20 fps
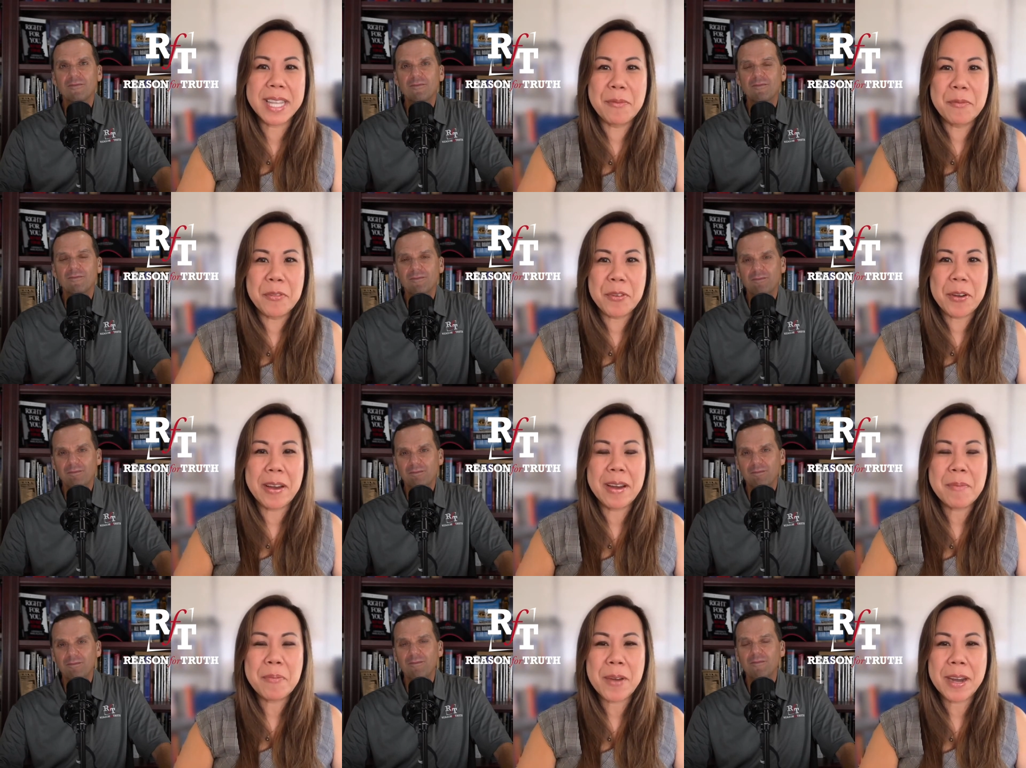Speaker 1: I'm
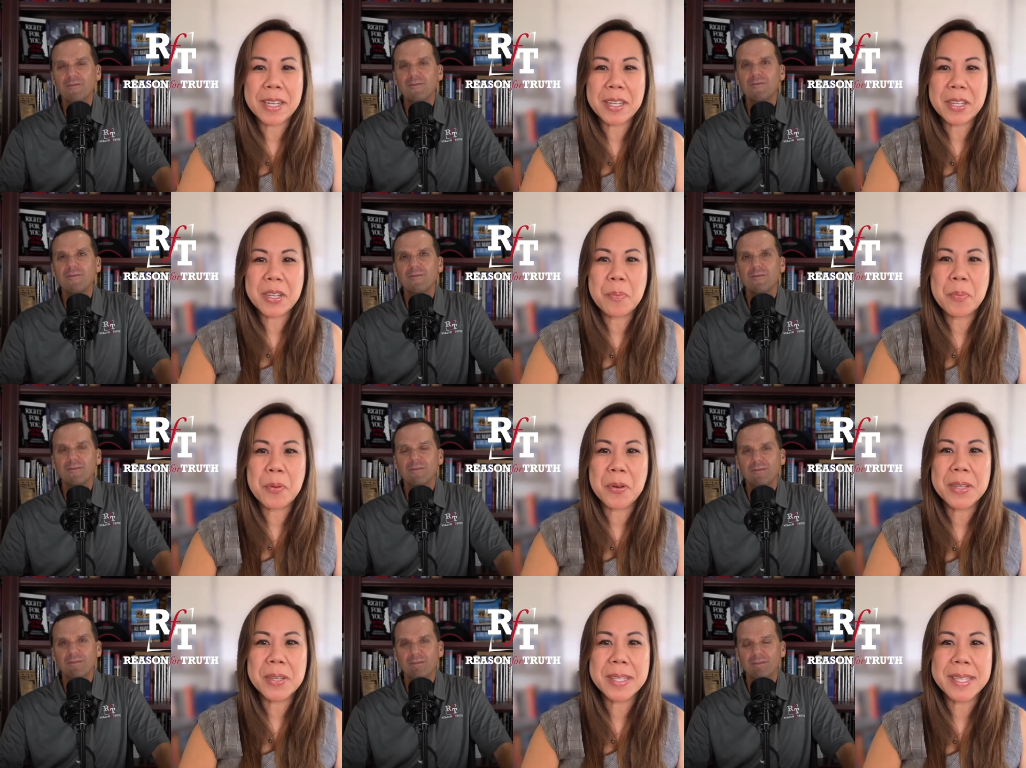very a practical
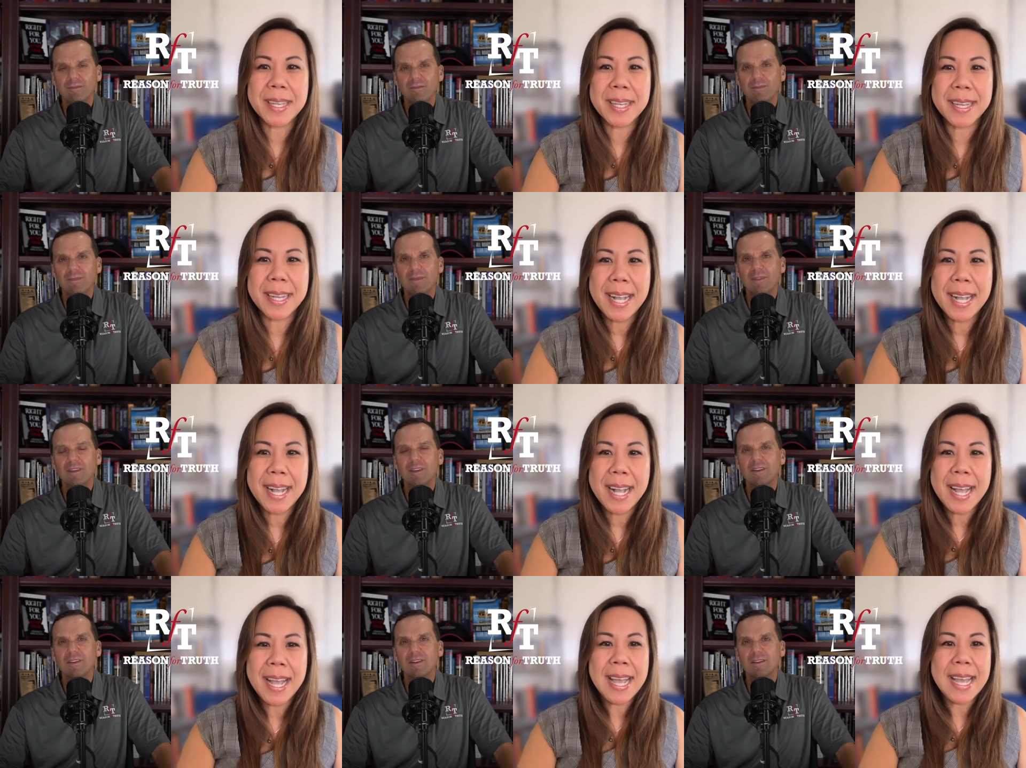person,
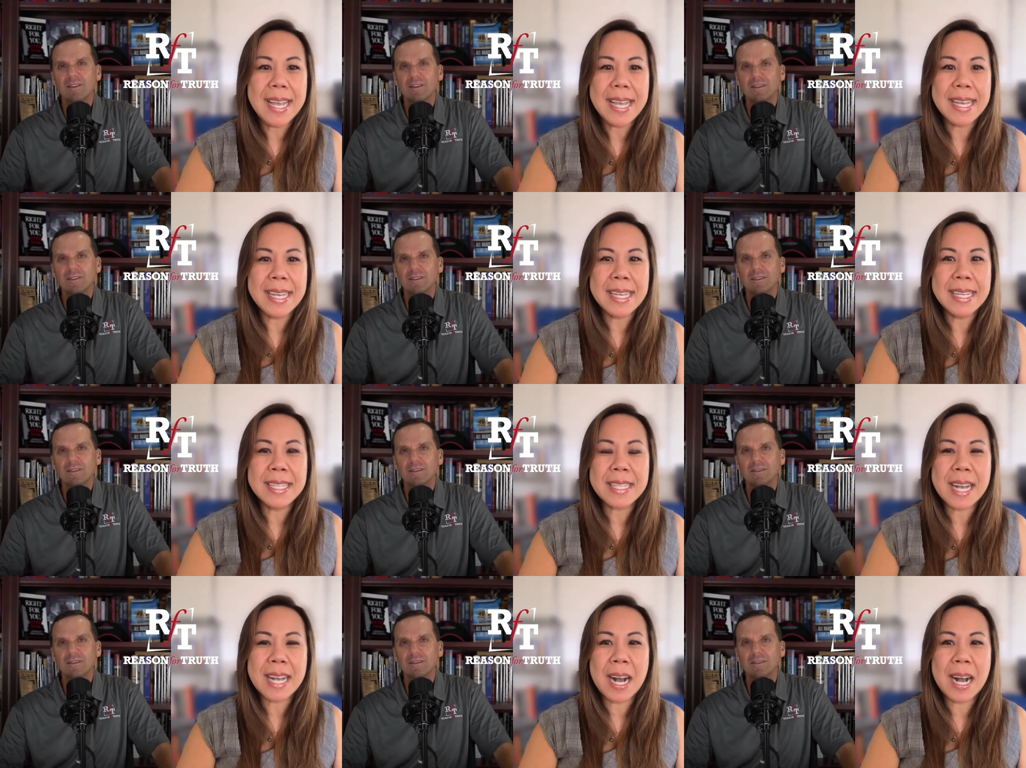
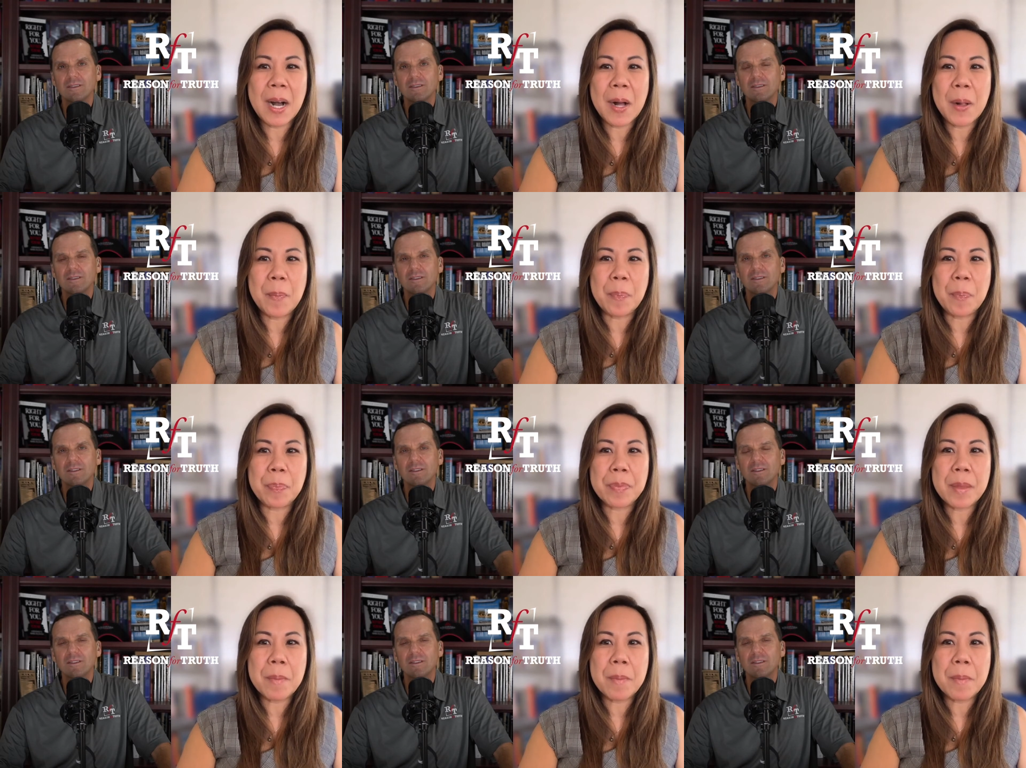is um,